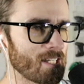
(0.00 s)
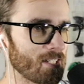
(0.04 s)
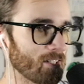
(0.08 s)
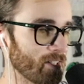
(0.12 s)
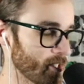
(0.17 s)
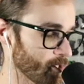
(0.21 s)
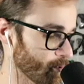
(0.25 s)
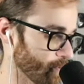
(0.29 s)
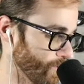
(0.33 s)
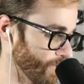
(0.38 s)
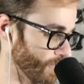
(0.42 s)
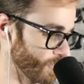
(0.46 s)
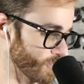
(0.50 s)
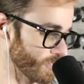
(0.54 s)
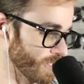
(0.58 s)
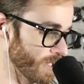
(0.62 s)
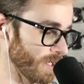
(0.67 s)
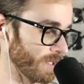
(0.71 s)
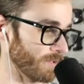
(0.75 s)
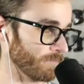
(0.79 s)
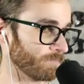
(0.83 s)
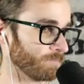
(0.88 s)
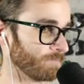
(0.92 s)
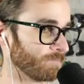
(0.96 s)
in this one there's
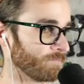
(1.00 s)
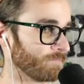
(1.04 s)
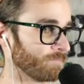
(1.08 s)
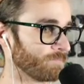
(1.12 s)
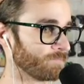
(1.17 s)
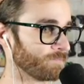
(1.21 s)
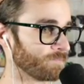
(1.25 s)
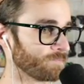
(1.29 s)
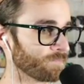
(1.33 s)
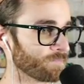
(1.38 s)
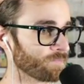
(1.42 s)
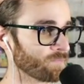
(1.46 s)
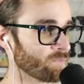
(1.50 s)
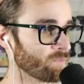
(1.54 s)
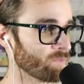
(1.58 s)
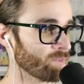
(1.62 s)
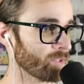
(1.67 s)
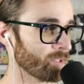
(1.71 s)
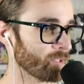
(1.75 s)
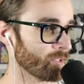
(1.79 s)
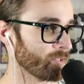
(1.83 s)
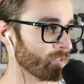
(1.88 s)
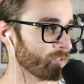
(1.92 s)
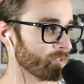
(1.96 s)
not.
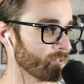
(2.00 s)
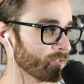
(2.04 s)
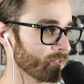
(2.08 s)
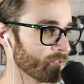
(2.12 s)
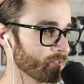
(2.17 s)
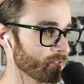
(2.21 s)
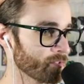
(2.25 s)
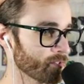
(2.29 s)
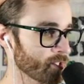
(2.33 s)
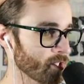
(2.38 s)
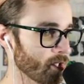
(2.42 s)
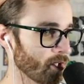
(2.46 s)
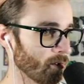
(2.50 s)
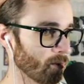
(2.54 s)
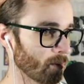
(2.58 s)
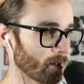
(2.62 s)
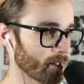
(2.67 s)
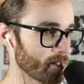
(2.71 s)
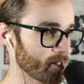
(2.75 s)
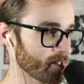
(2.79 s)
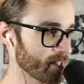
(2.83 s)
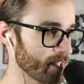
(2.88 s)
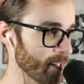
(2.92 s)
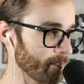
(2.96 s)
So we're going
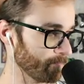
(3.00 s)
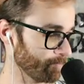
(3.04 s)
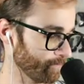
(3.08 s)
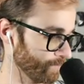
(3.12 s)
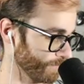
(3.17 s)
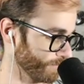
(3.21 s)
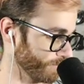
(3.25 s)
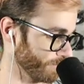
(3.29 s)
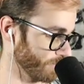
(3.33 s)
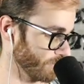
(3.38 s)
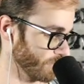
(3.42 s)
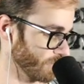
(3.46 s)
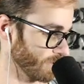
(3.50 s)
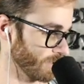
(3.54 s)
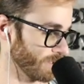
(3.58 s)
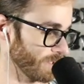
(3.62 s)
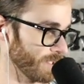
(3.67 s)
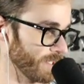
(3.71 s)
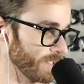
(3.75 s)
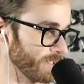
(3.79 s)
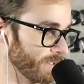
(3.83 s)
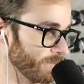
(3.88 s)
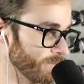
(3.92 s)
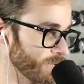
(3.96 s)
to skip,
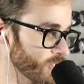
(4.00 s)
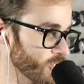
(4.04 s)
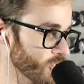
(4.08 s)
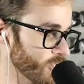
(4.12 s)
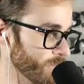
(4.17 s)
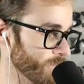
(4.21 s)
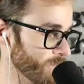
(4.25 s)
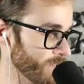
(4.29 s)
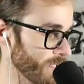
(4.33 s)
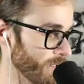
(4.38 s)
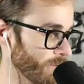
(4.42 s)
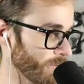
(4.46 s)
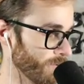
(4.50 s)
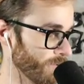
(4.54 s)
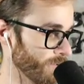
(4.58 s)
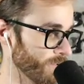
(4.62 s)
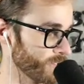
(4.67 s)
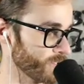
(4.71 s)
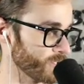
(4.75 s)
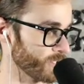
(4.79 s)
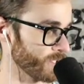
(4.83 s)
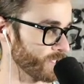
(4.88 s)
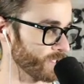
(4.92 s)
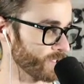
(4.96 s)
and then we should be able to
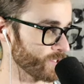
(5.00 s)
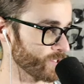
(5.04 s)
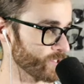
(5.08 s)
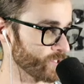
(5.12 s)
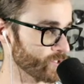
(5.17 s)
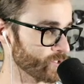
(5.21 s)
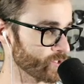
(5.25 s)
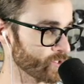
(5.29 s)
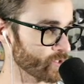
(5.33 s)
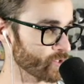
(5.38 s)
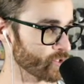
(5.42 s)
just